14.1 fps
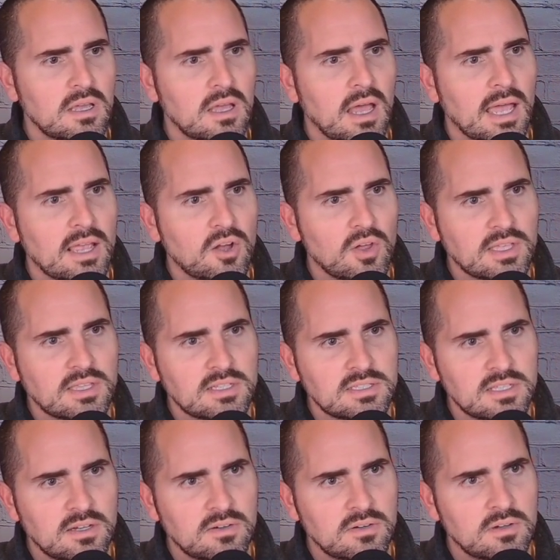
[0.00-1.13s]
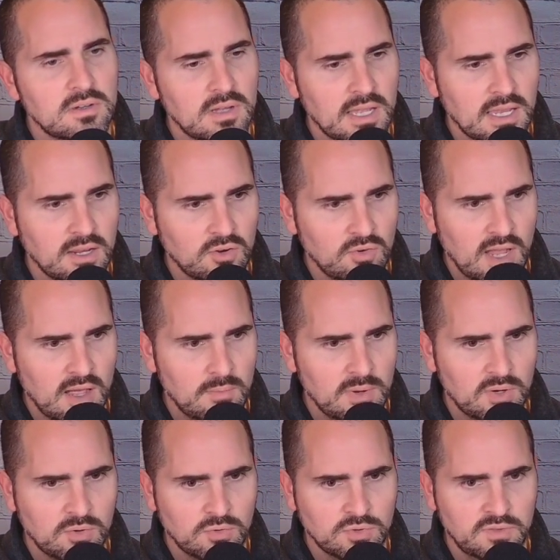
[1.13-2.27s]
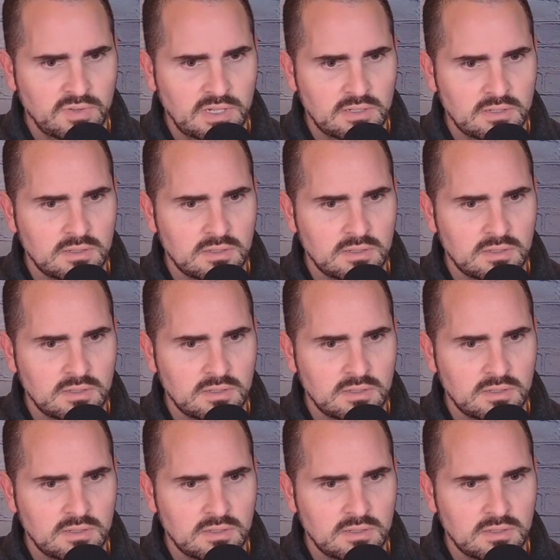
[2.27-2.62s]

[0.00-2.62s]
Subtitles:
I can go like this, though. I can grab a hold of it,